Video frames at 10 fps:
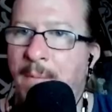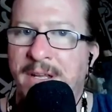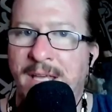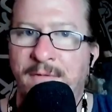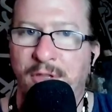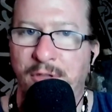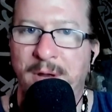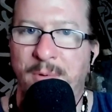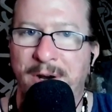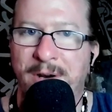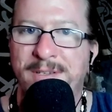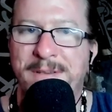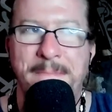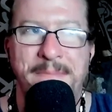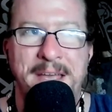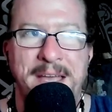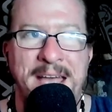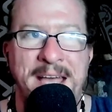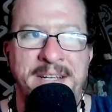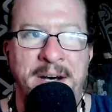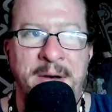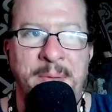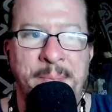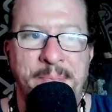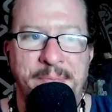gonna give you three words, and um